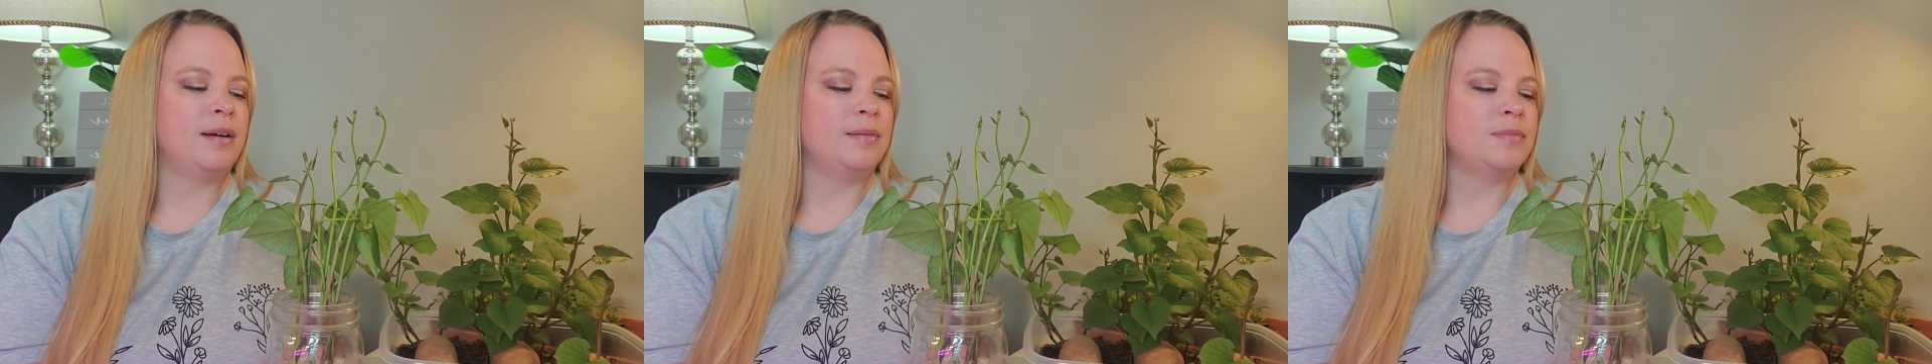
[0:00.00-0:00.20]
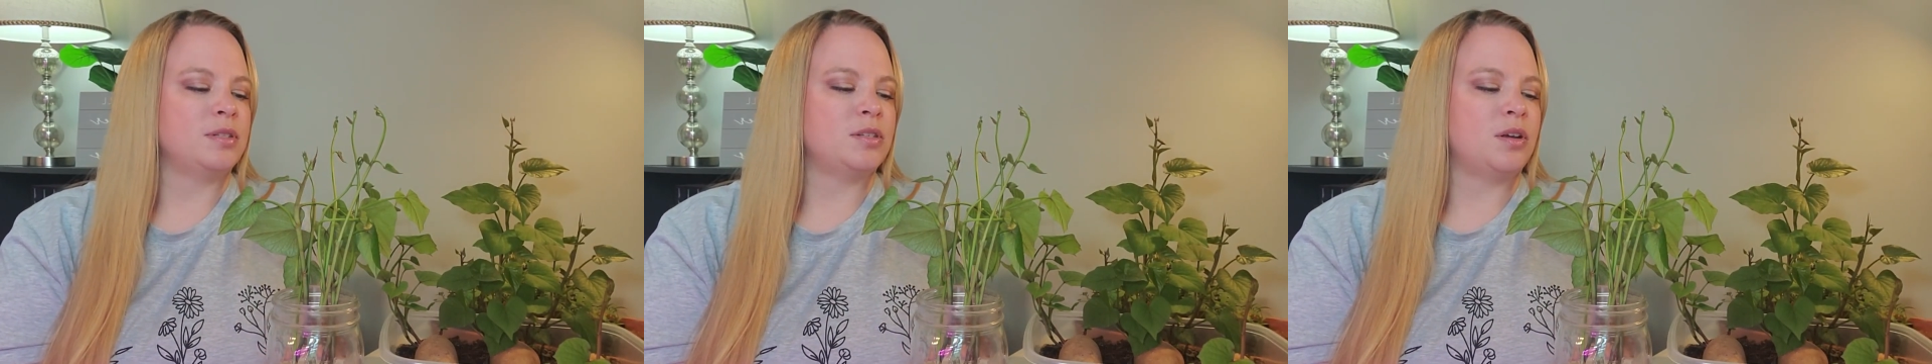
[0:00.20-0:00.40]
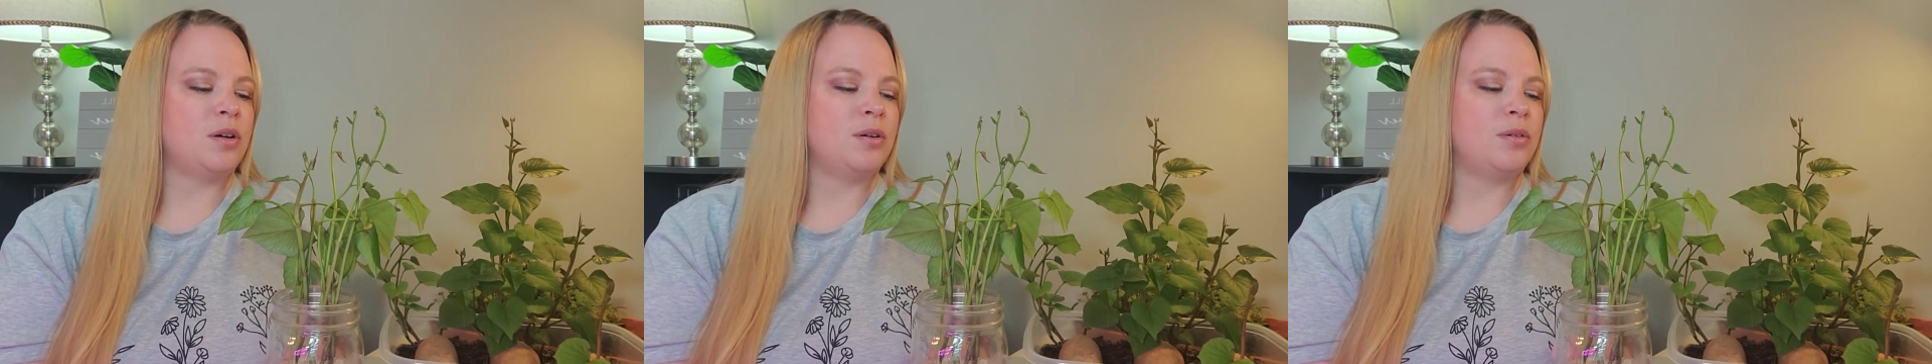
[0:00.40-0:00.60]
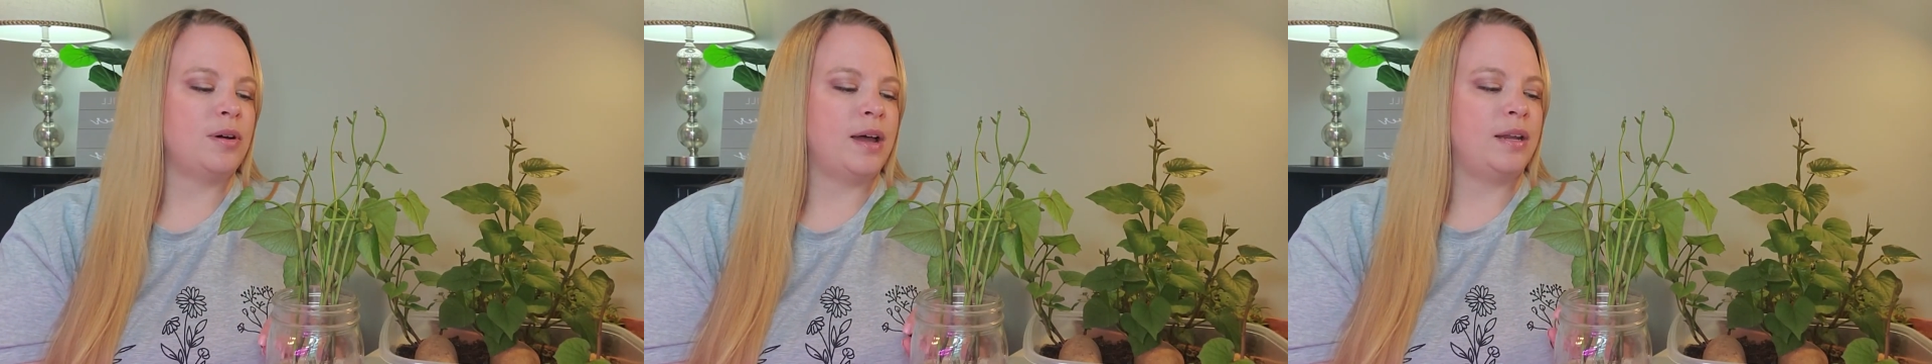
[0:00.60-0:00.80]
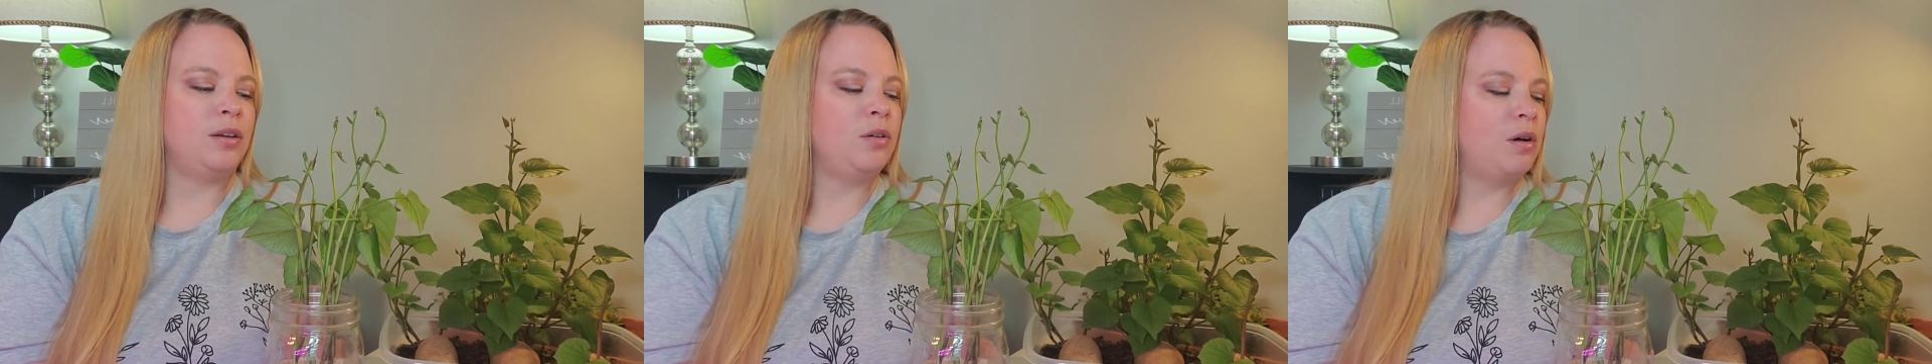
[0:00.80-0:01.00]
So
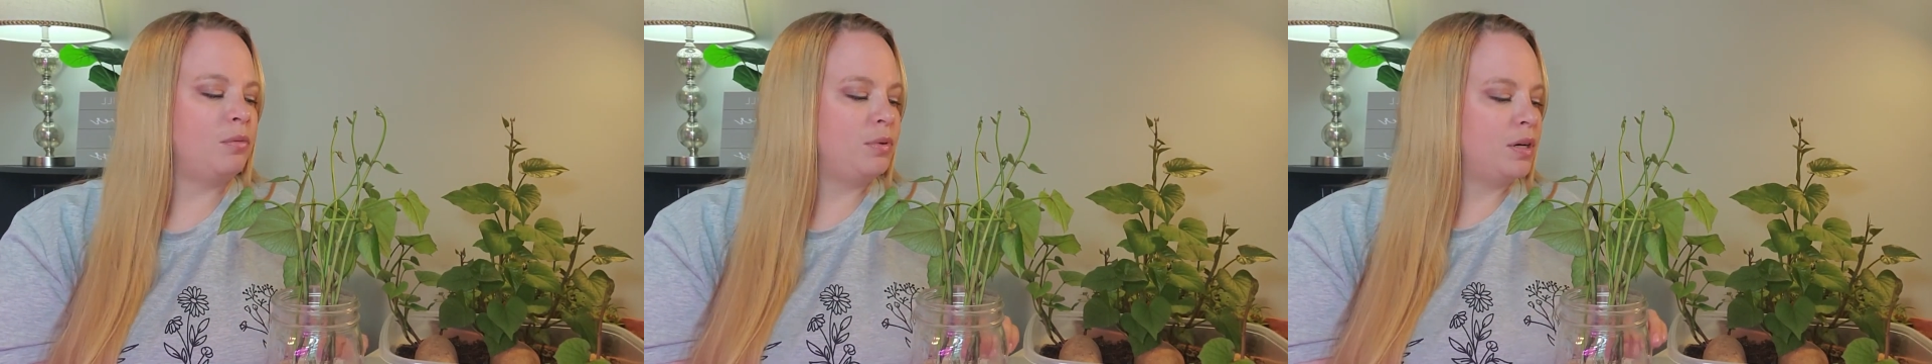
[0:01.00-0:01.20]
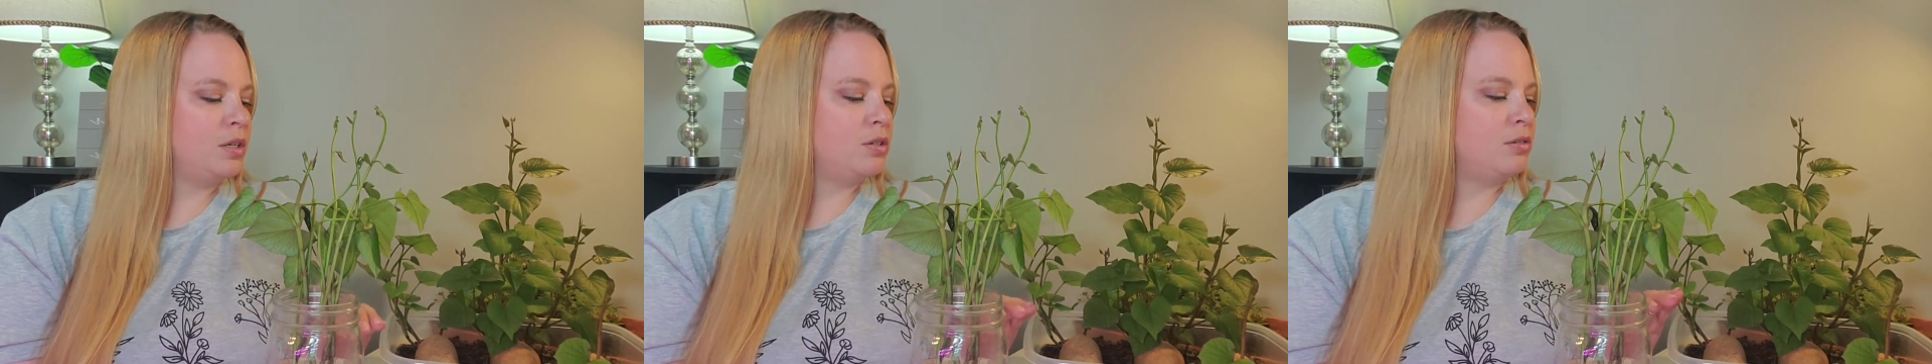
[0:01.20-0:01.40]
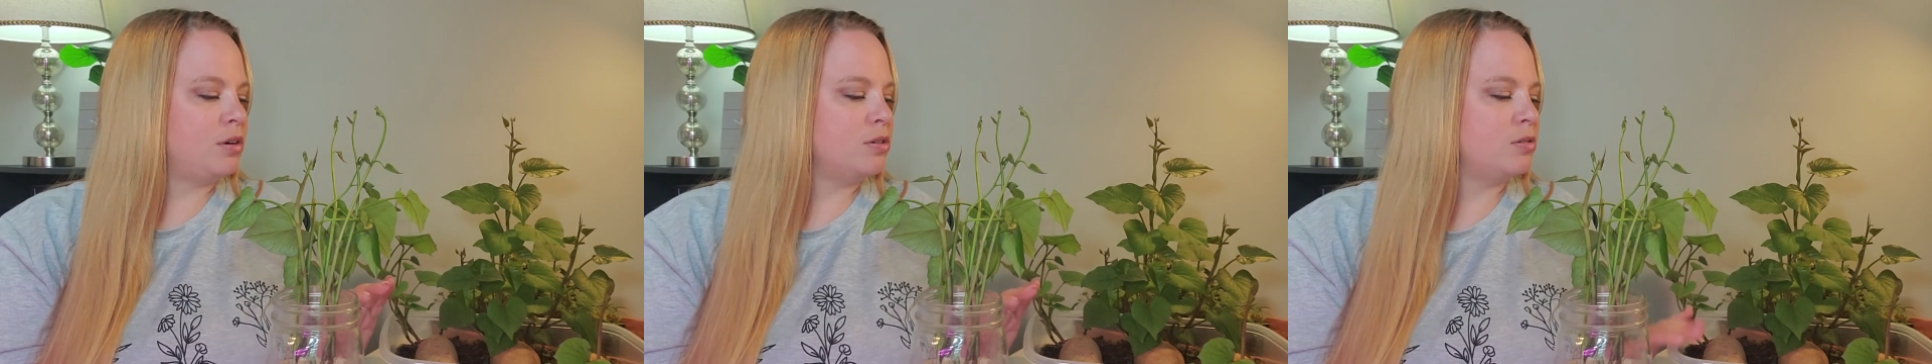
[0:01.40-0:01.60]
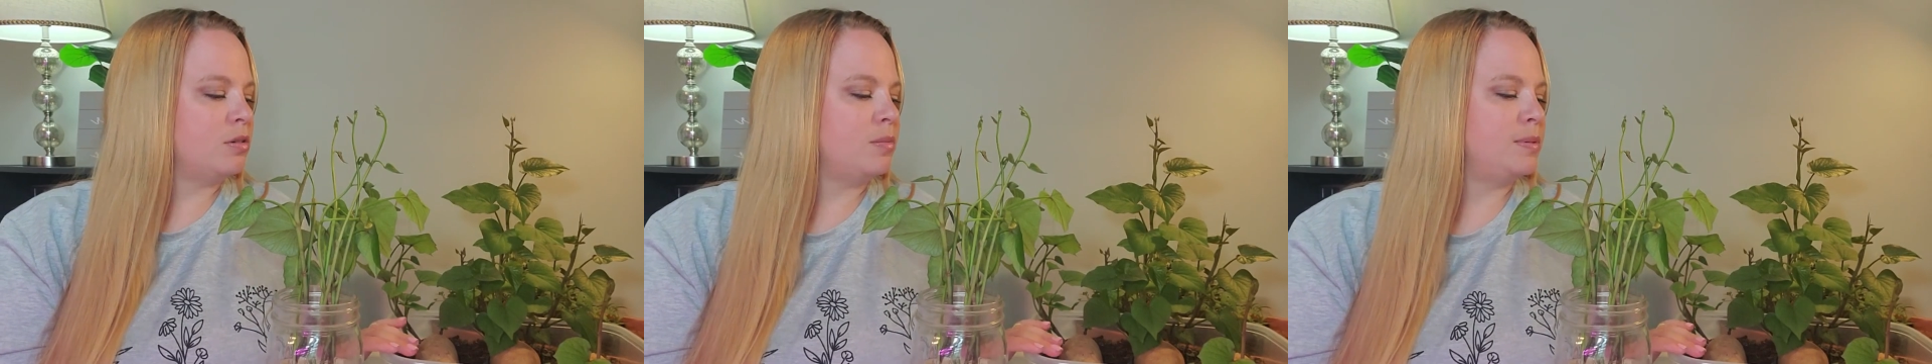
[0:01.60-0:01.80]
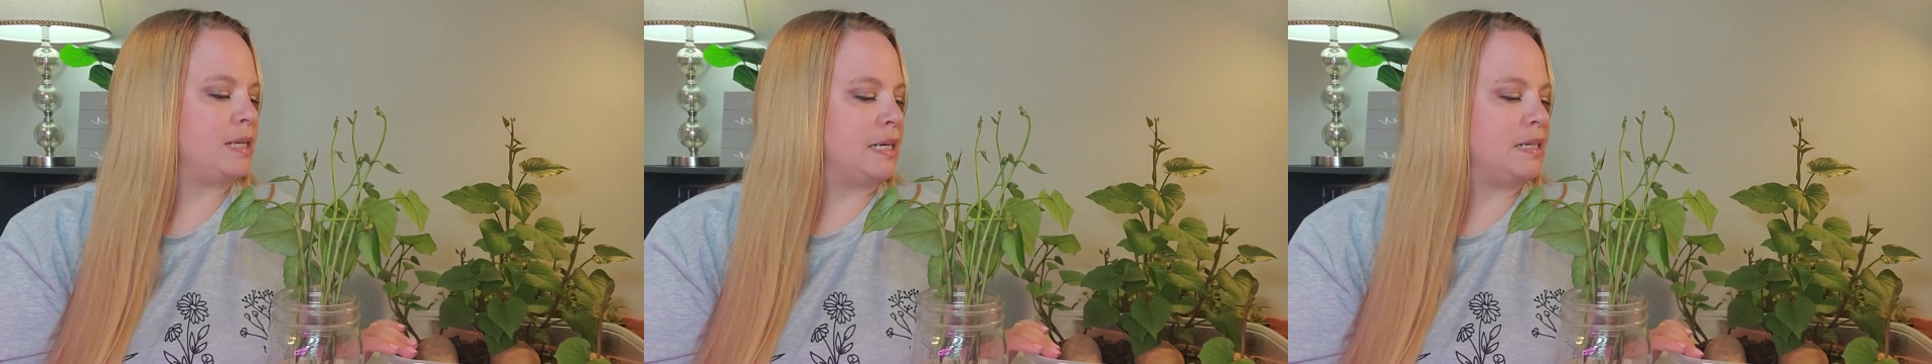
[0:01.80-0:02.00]
I knew I wanted to grow
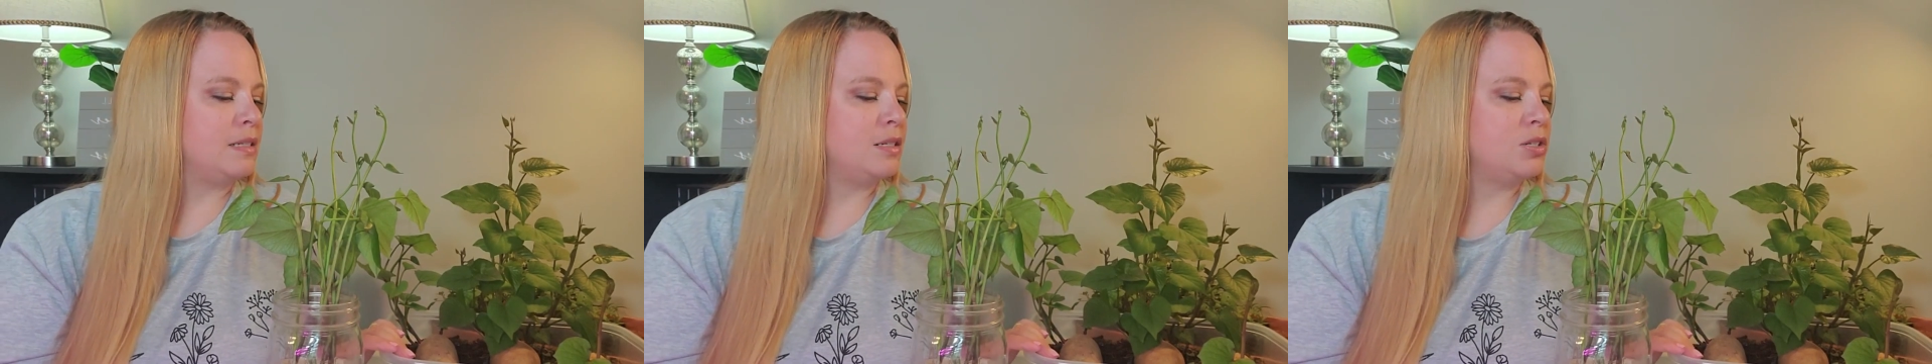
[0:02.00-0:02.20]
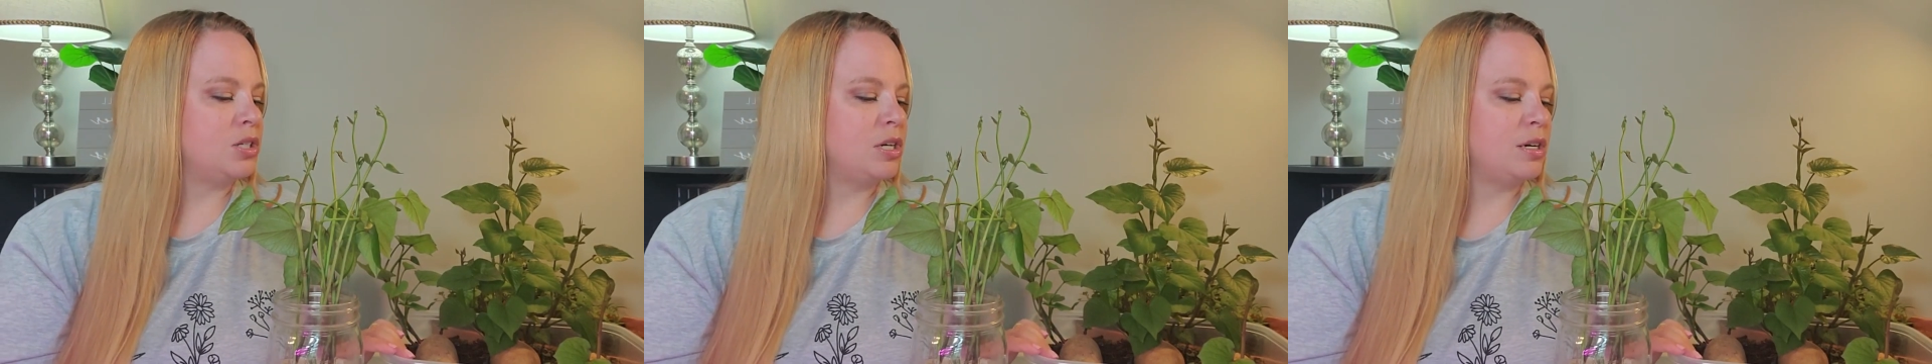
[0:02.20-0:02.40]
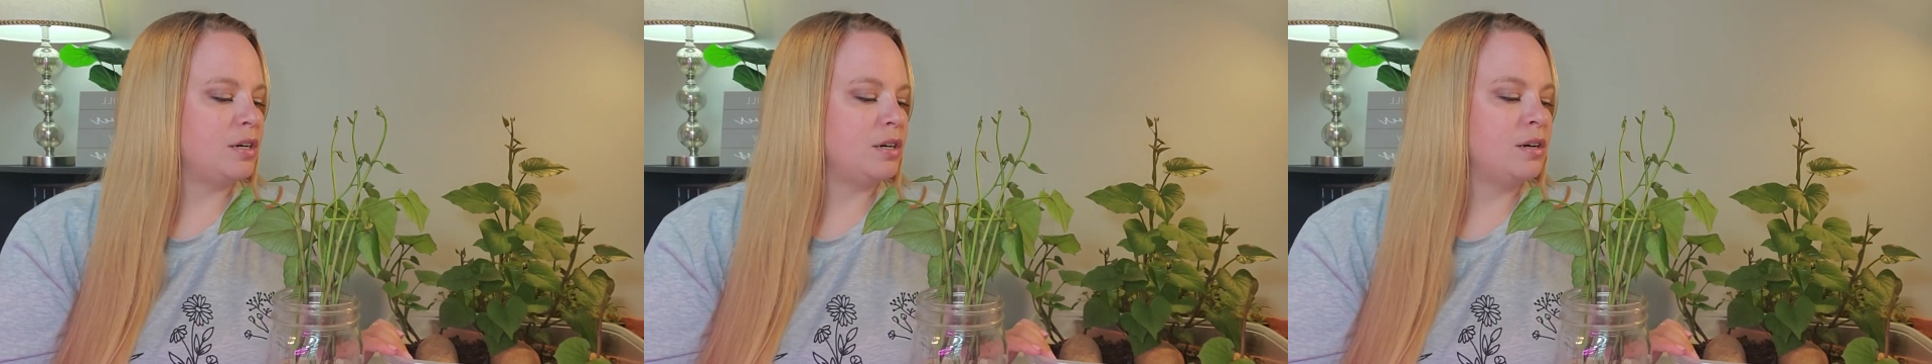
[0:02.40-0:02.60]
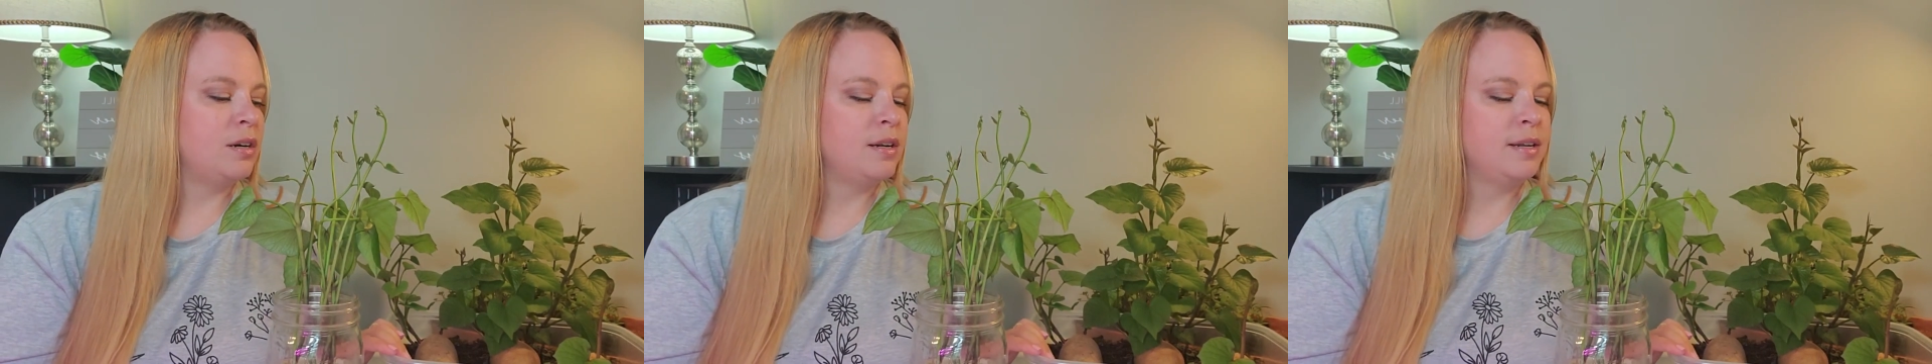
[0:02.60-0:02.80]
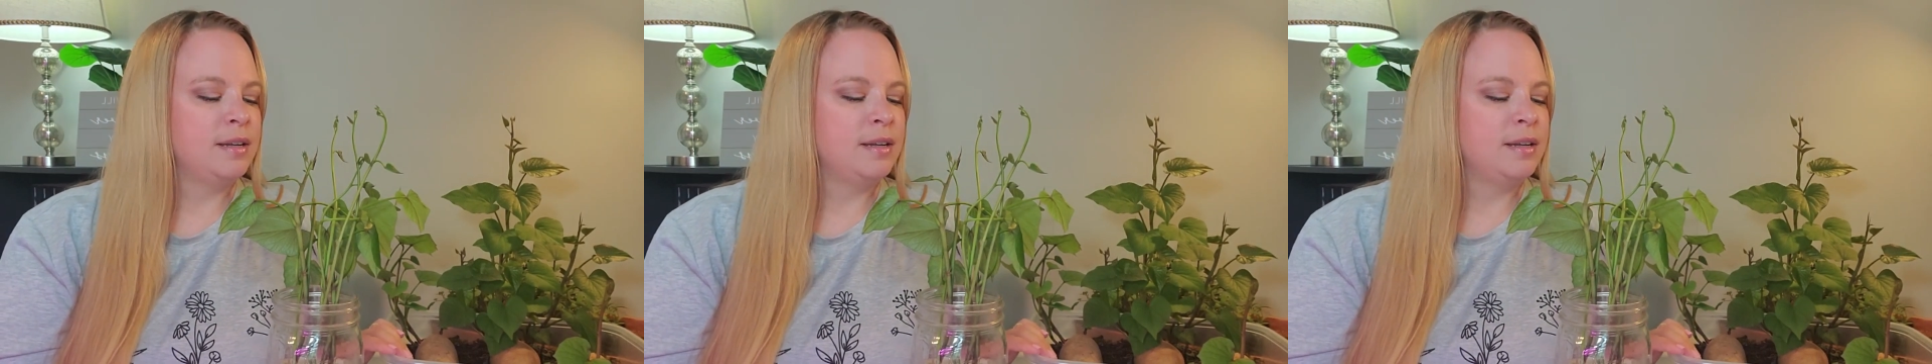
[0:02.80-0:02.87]
sweet potatoes this year,